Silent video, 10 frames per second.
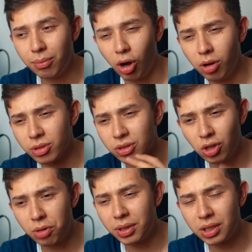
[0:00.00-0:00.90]
But almost
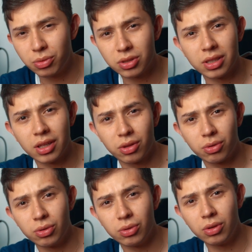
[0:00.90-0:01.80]
nobody will sit
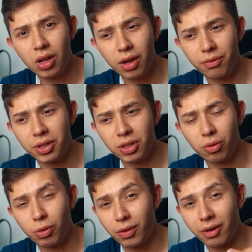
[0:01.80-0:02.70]
through a video
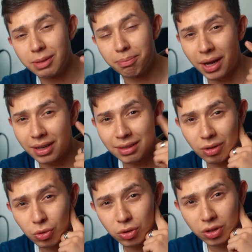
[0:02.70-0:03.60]
with very bad
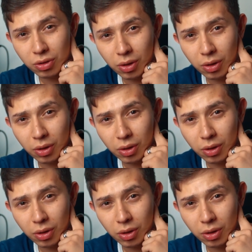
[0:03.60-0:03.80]
audio